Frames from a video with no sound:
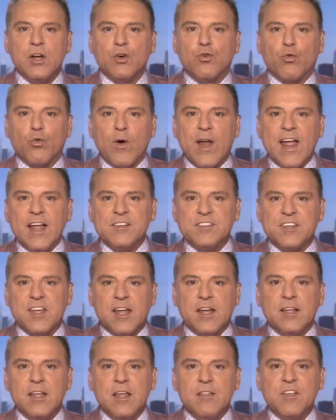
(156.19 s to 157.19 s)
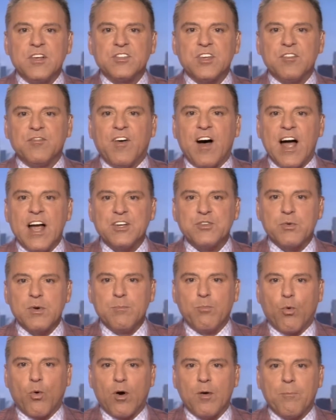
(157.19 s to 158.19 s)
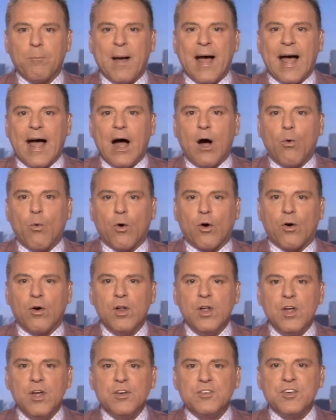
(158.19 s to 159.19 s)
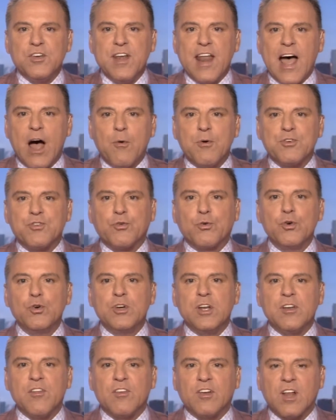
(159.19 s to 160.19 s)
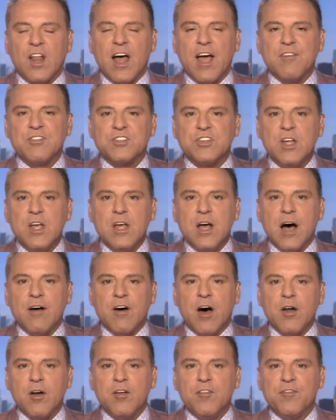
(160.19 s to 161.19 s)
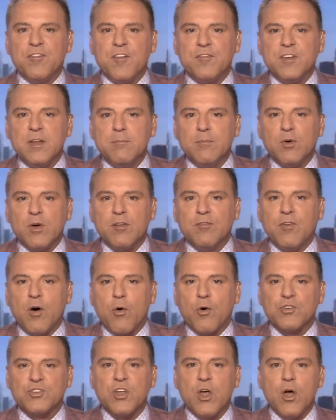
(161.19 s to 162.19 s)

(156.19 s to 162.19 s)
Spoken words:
granting this advisory board power to now intrude into the lives of 150 million voters